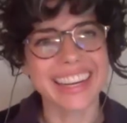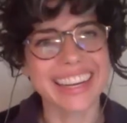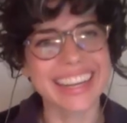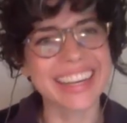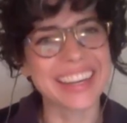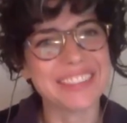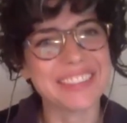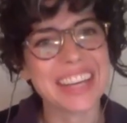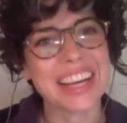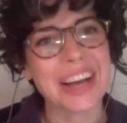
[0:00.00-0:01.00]
Um,
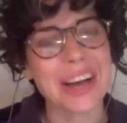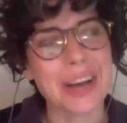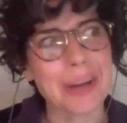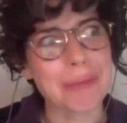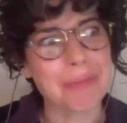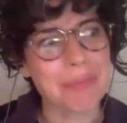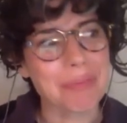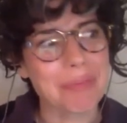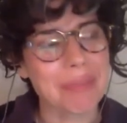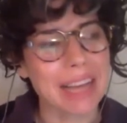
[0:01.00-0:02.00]
um,
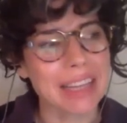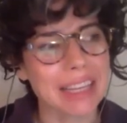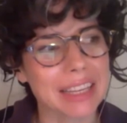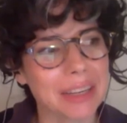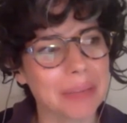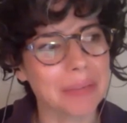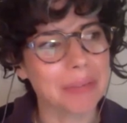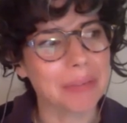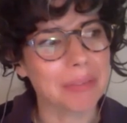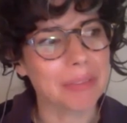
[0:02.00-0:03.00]
I think, you know,
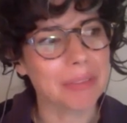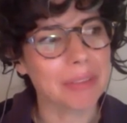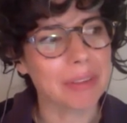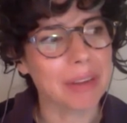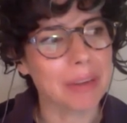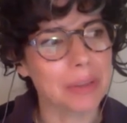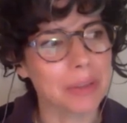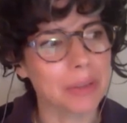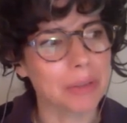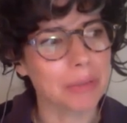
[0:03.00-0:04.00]
I would sort
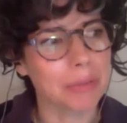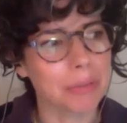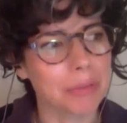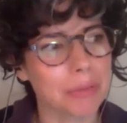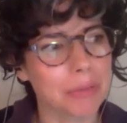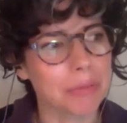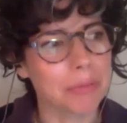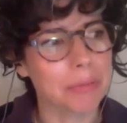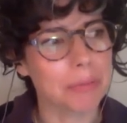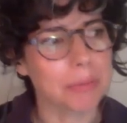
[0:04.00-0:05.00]
of
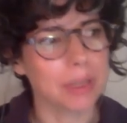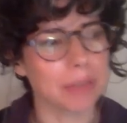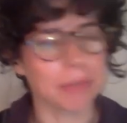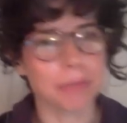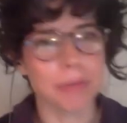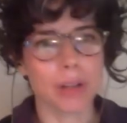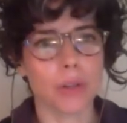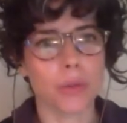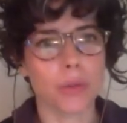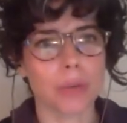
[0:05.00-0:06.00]
kind of follow
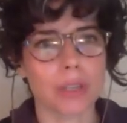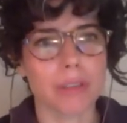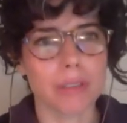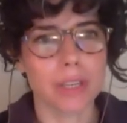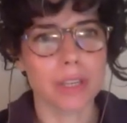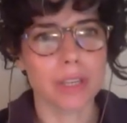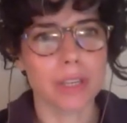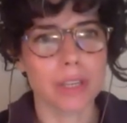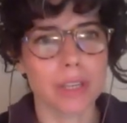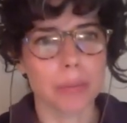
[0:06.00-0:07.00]
the work of a
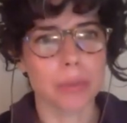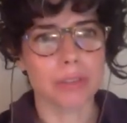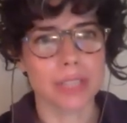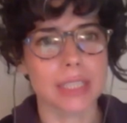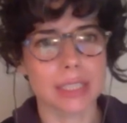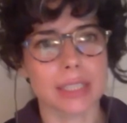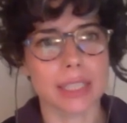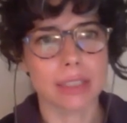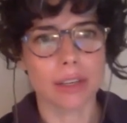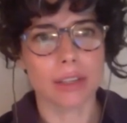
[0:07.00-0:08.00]
number of science and
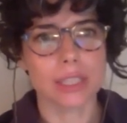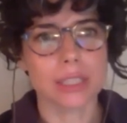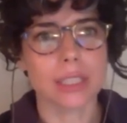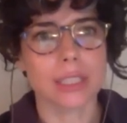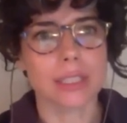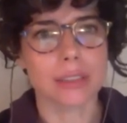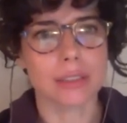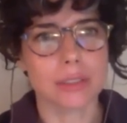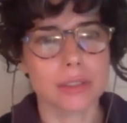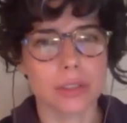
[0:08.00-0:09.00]
technology studies
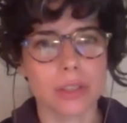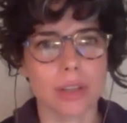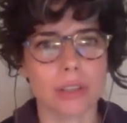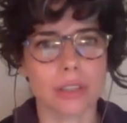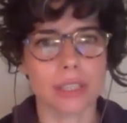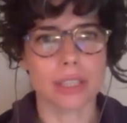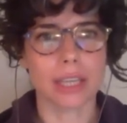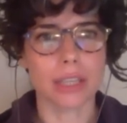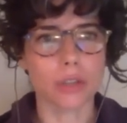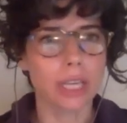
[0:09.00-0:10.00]
scholars in like
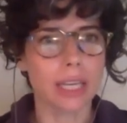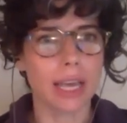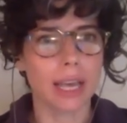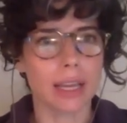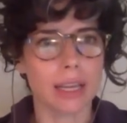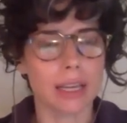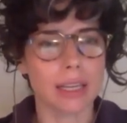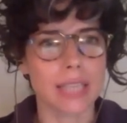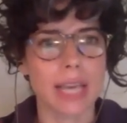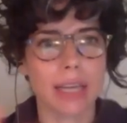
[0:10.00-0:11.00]
looking at
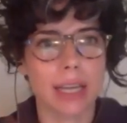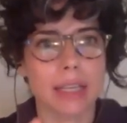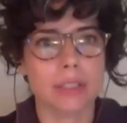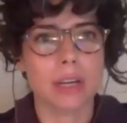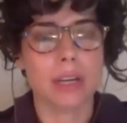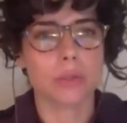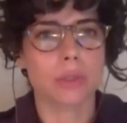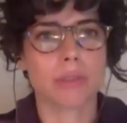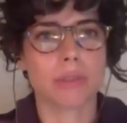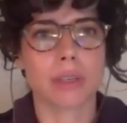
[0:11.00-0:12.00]
tech as not sort of a